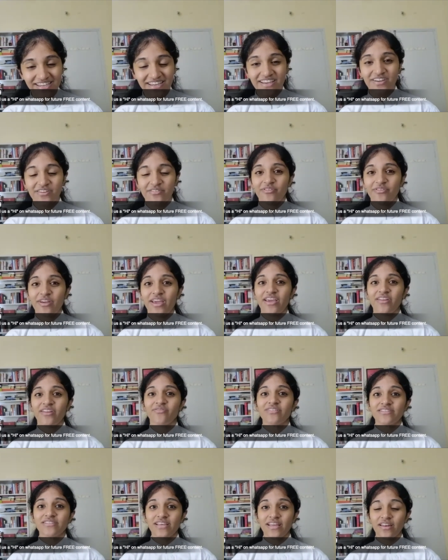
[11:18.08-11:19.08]
where we
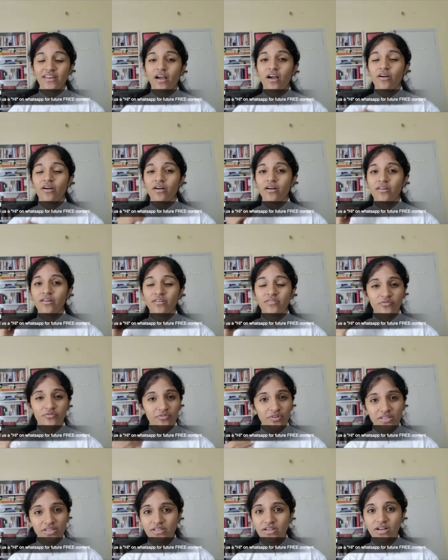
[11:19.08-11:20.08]
send our
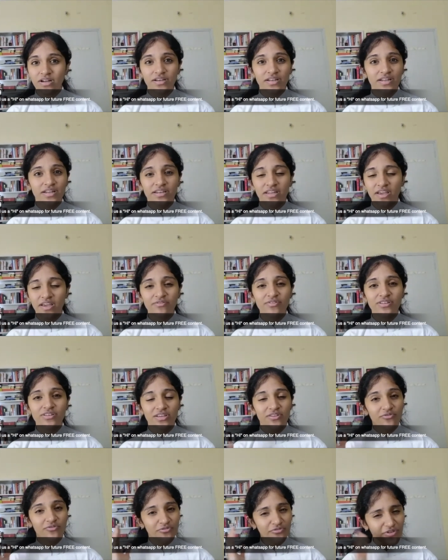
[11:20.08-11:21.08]
free content,
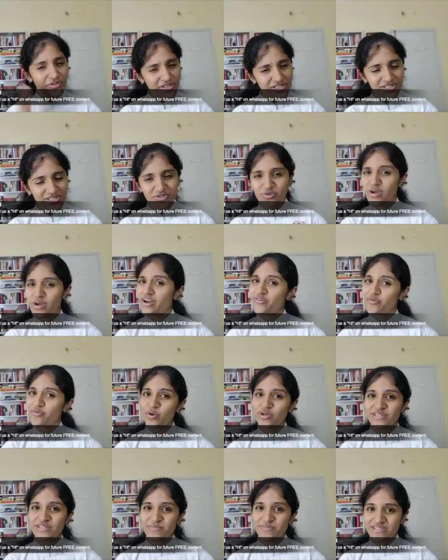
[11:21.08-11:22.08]
everything first to our
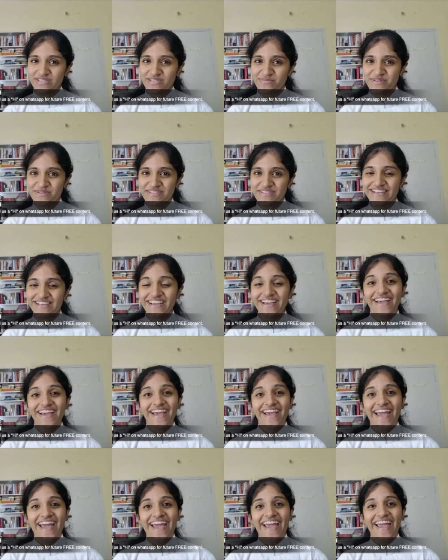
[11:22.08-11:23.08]
WhatsApp customers.
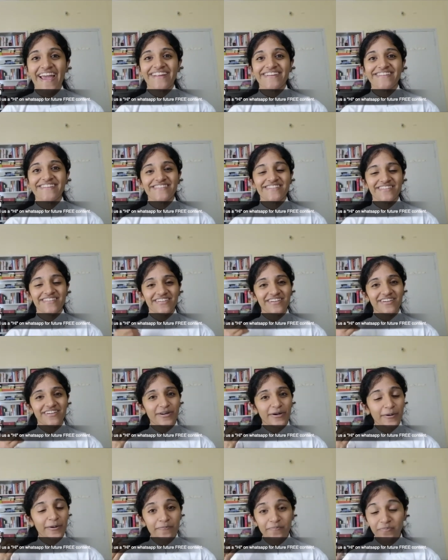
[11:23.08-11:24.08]
And
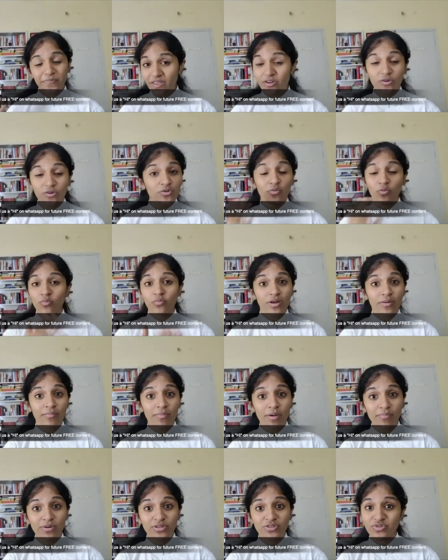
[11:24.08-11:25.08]

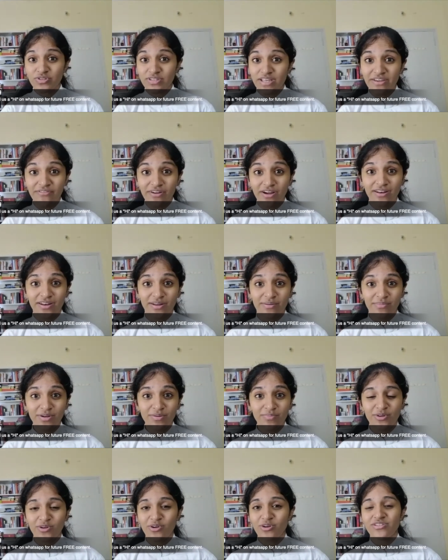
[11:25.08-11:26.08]
remember to save our number,
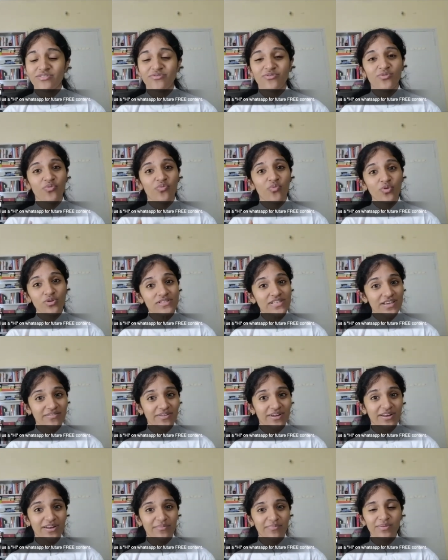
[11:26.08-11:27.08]
because if you won't save
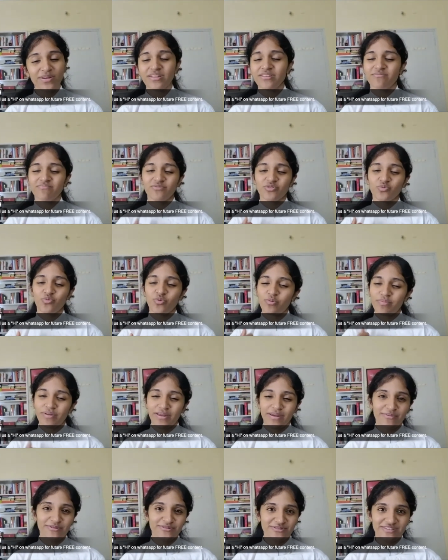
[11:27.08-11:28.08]
our number, you won't be
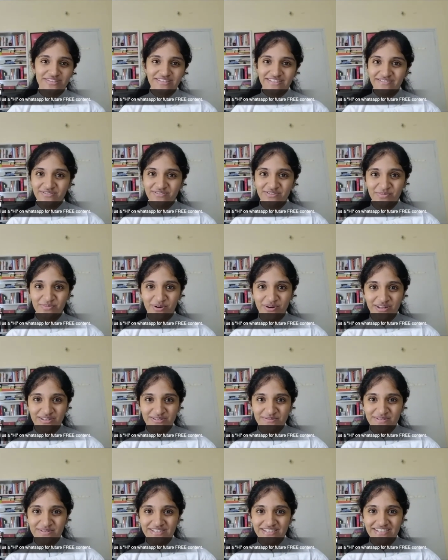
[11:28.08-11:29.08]
able to receive the broadcast
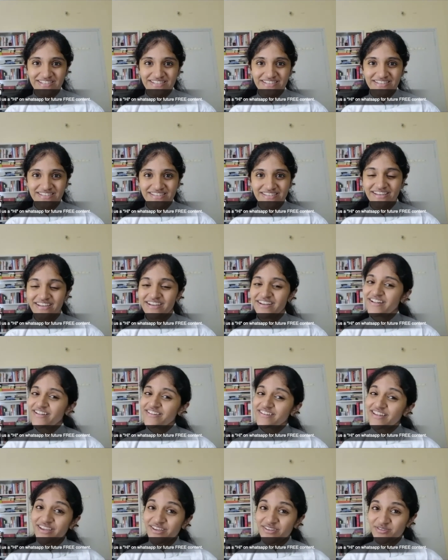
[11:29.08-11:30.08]
messages.
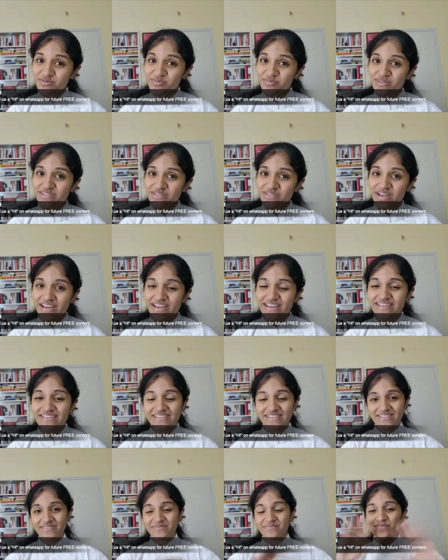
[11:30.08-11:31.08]
Thank you so much, guys.
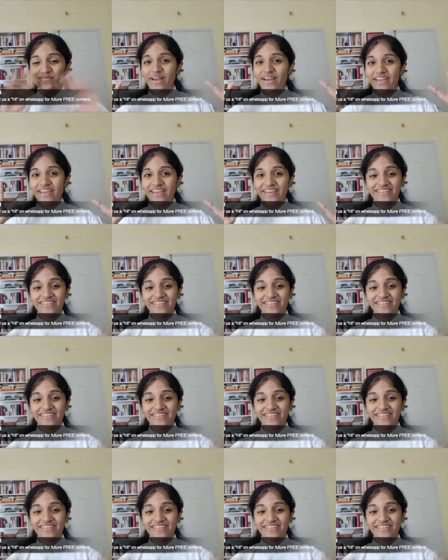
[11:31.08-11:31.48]
Bye.